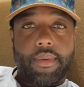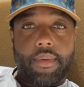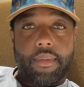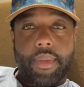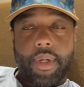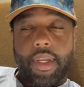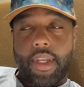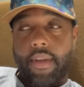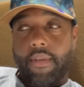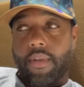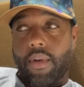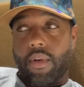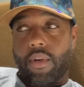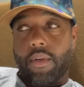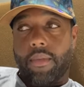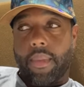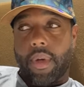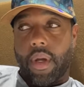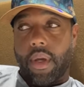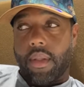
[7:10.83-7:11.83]
But even on
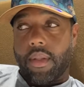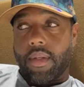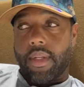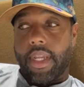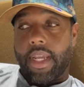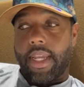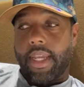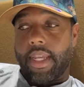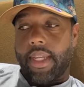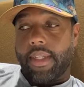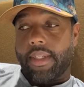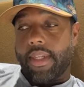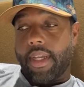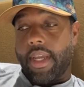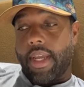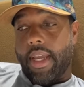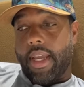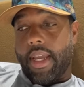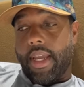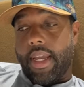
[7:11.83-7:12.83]
them other days,
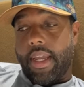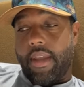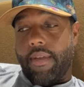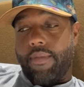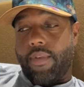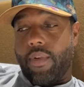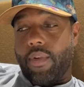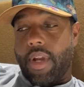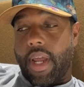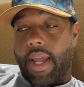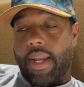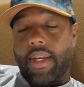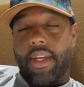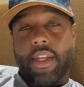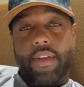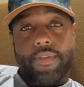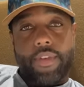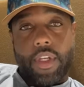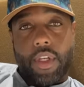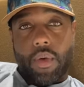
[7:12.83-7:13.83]
if you're not
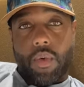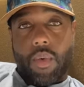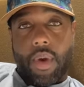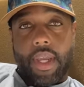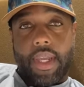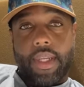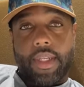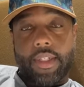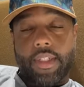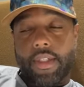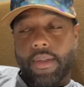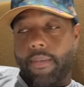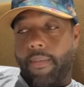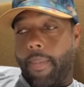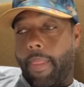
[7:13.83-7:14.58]
lifting weights,